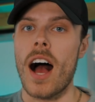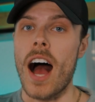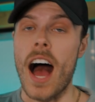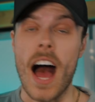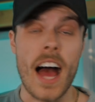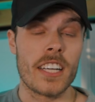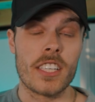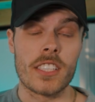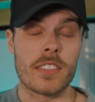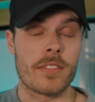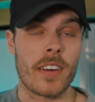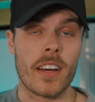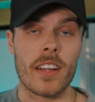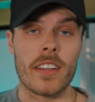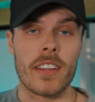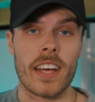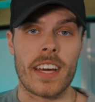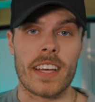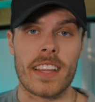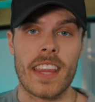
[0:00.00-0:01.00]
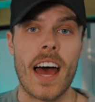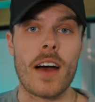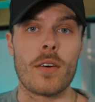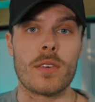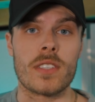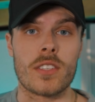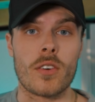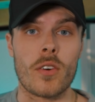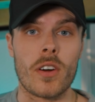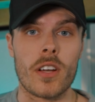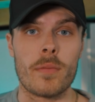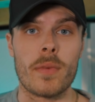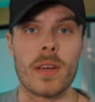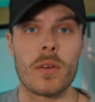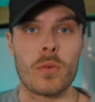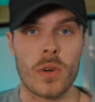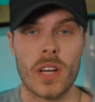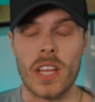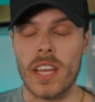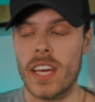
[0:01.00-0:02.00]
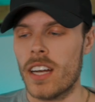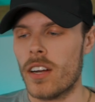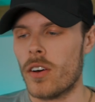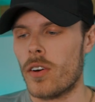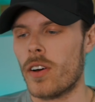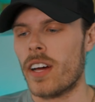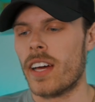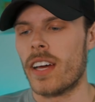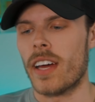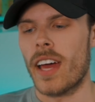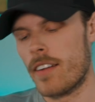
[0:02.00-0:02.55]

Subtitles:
I just felt like that was going to be really annoying.